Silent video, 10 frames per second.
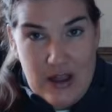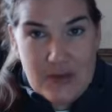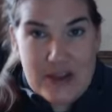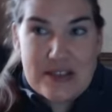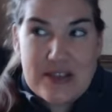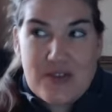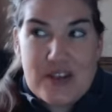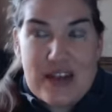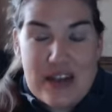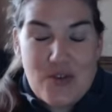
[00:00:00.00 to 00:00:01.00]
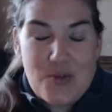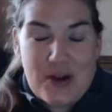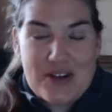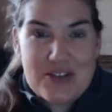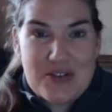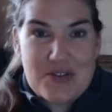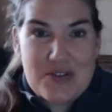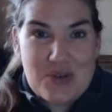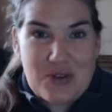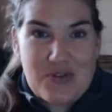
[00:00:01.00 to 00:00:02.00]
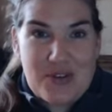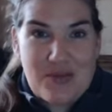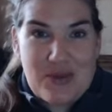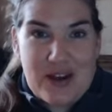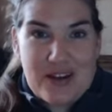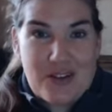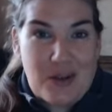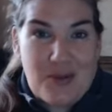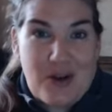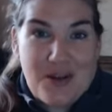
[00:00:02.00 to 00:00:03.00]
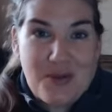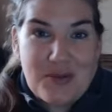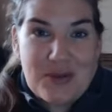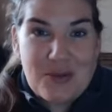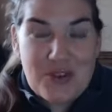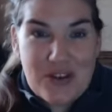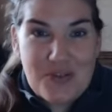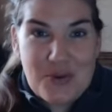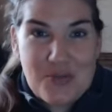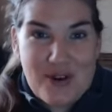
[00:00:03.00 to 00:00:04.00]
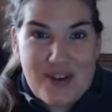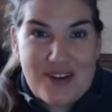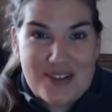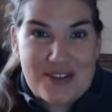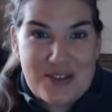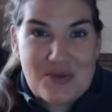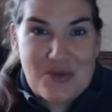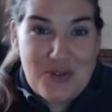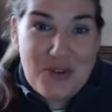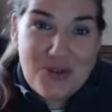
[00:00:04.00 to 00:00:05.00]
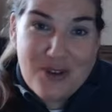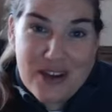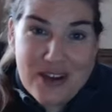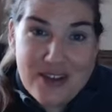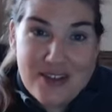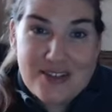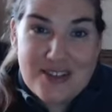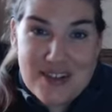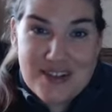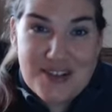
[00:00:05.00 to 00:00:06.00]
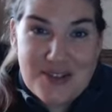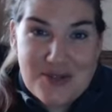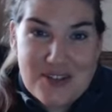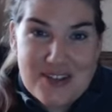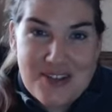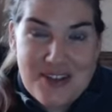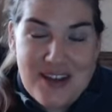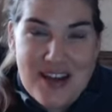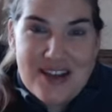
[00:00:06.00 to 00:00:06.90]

because if they gave you positive store feedback they probably will give your product a good review right stands to reason